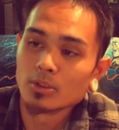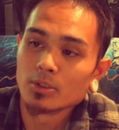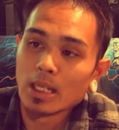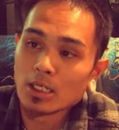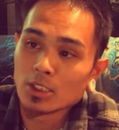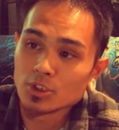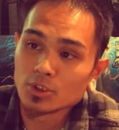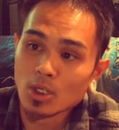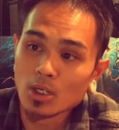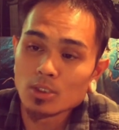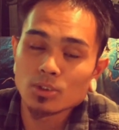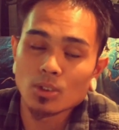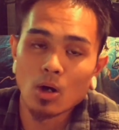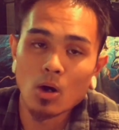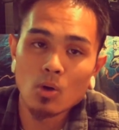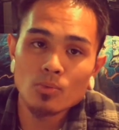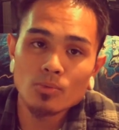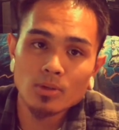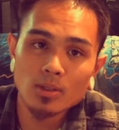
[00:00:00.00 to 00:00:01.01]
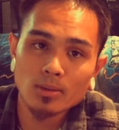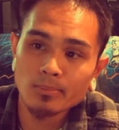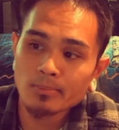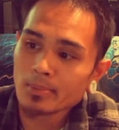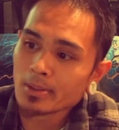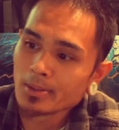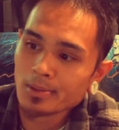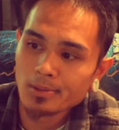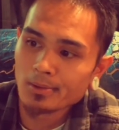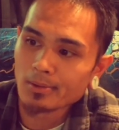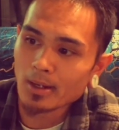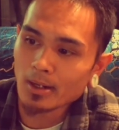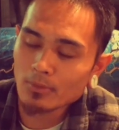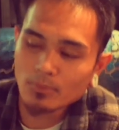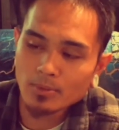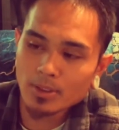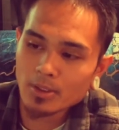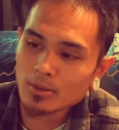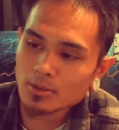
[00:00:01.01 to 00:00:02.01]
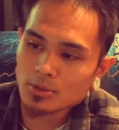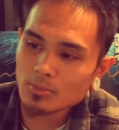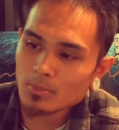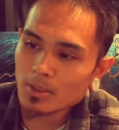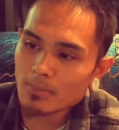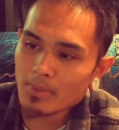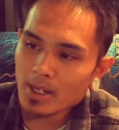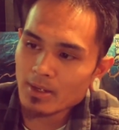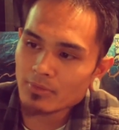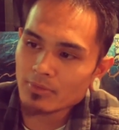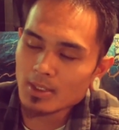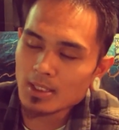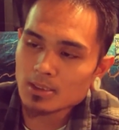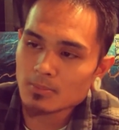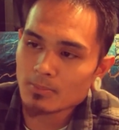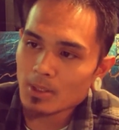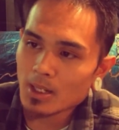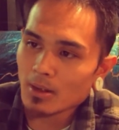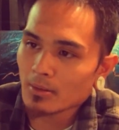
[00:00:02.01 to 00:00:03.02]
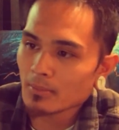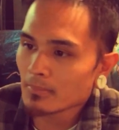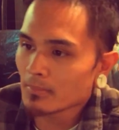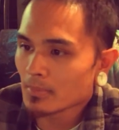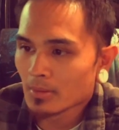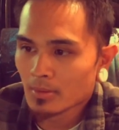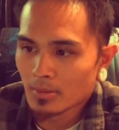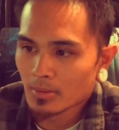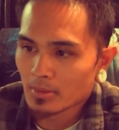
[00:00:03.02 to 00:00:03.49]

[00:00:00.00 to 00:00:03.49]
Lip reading: that does own them, I don't really hear too many bad things about them.